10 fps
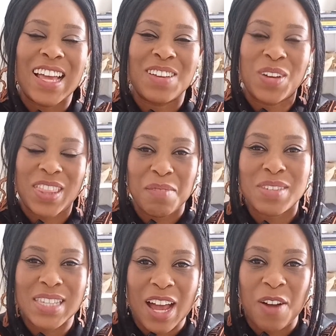with
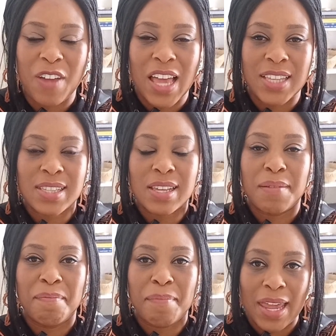himself as the
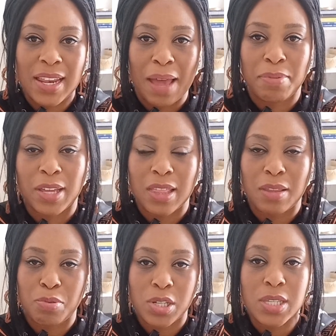main applicant, the
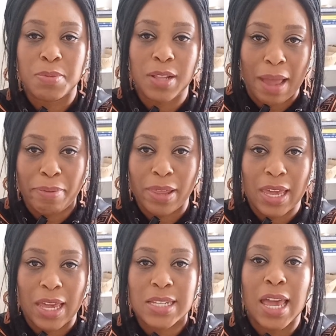principal
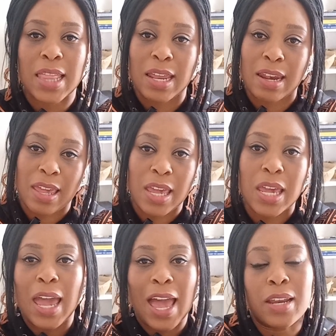applicant, and then
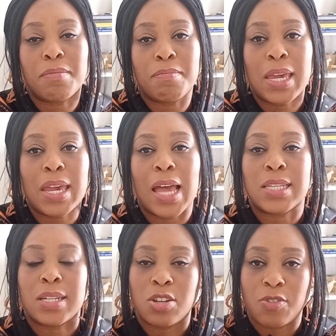he added me as
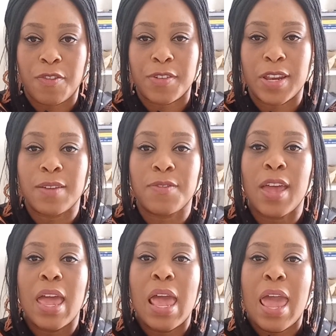a derivative.
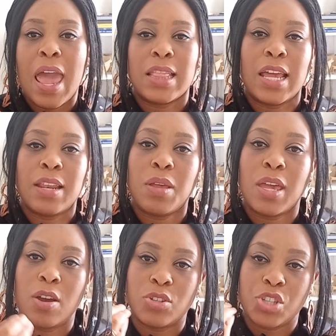And then
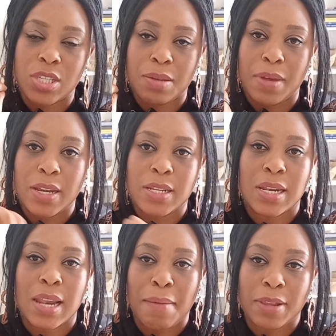he also submitted an
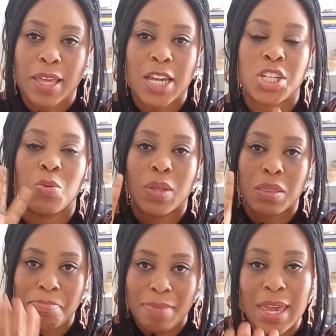application with
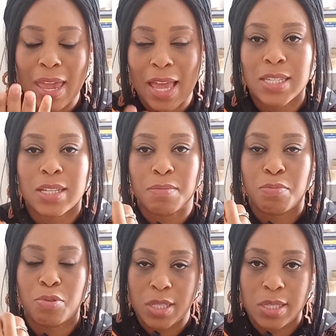me as the
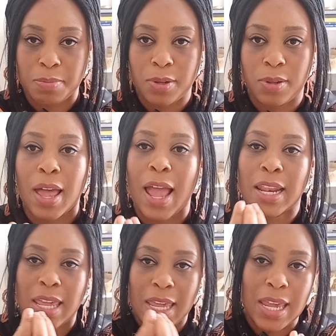principal, and
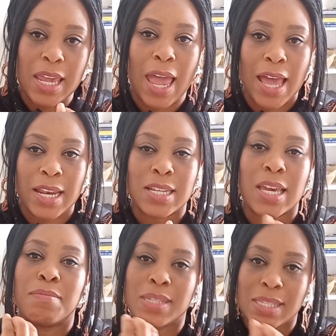he added
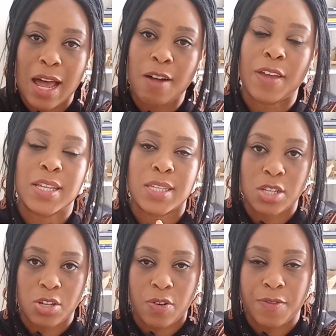himself as a
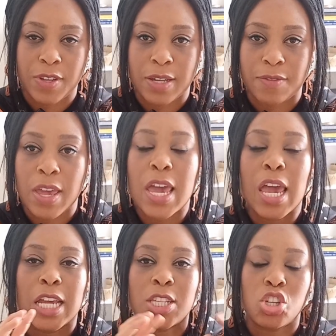derivative.
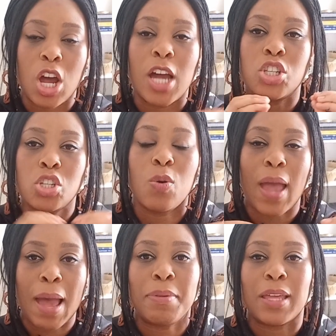It's not 2
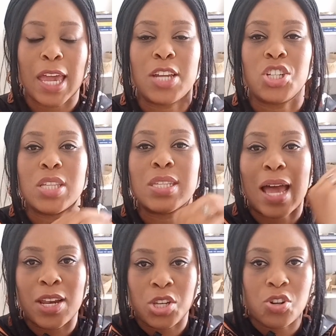applications
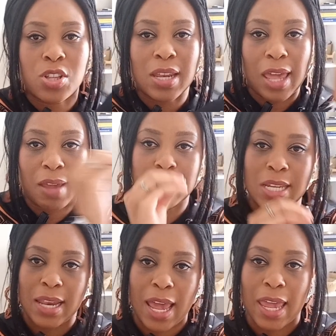under the name
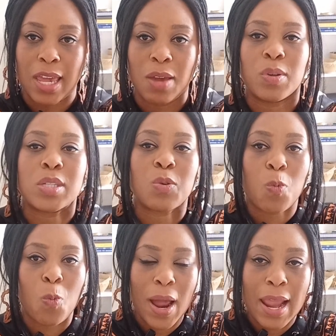Tendai. It was
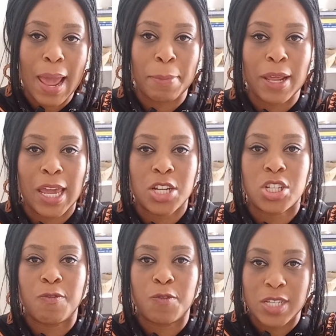1
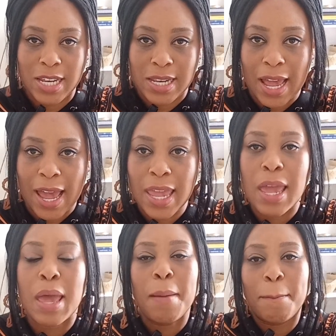application for Tendai,
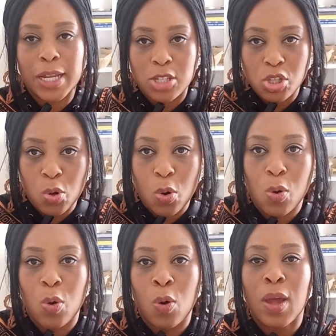but
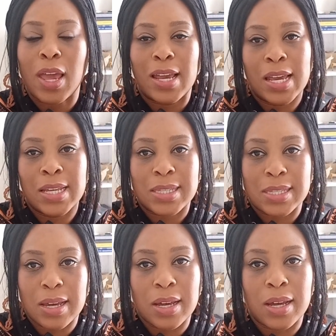Toko is
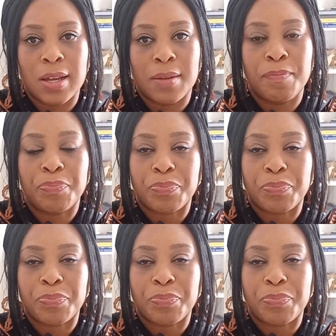a